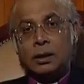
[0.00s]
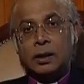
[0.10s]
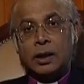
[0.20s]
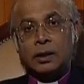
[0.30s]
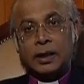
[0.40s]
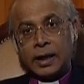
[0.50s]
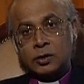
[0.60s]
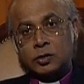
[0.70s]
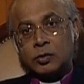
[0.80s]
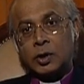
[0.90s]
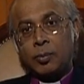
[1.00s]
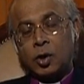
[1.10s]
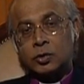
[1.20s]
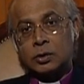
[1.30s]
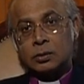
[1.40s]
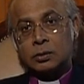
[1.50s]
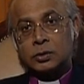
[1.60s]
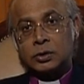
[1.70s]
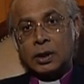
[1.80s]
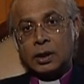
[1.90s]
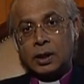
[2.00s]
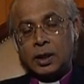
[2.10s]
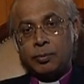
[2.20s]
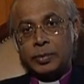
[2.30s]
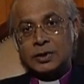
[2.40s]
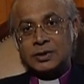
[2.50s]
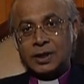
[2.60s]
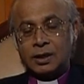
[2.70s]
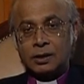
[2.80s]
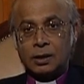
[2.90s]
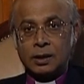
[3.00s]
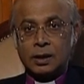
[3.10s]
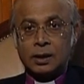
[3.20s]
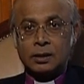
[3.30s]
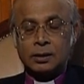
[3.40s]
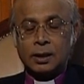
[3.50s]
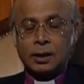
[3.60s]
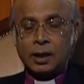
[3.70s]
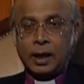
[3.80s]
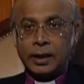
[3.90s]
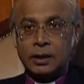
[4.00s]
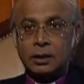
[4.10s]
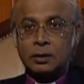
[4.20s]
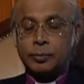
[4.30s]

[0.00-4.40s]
In the Acts of the Apostles, uh, a particular kind, a